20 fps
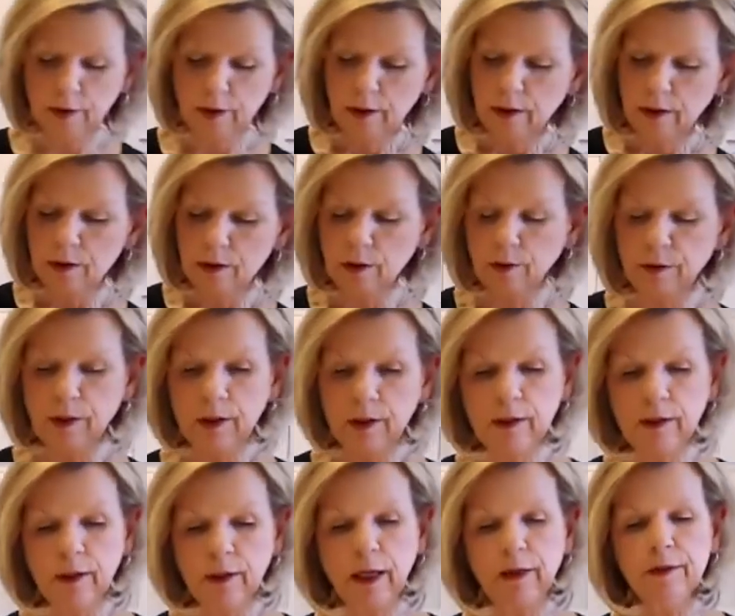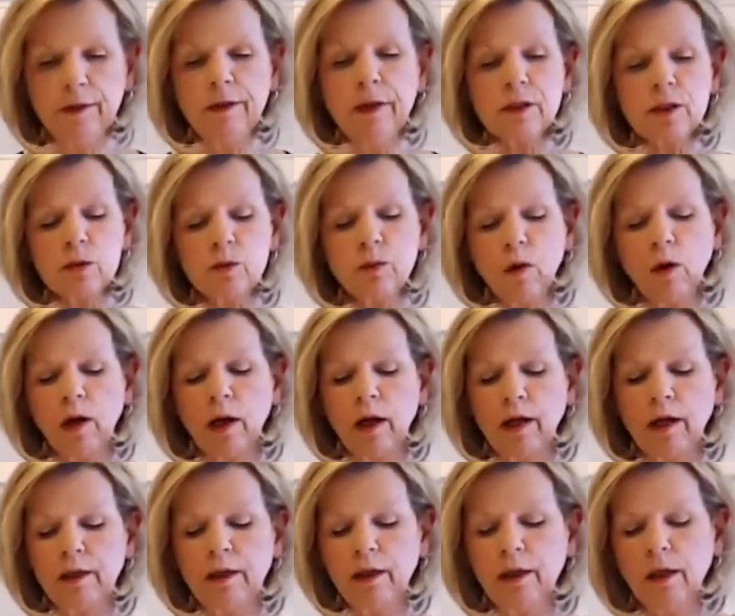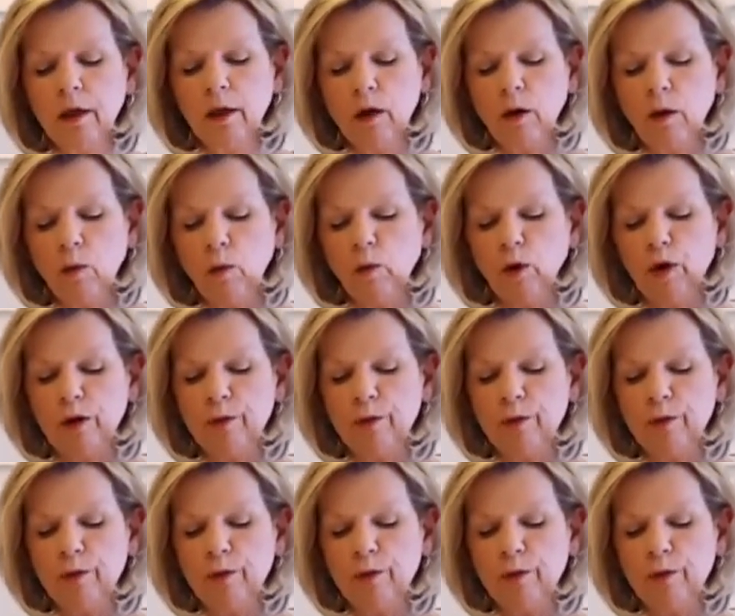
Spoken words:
So that, and this one would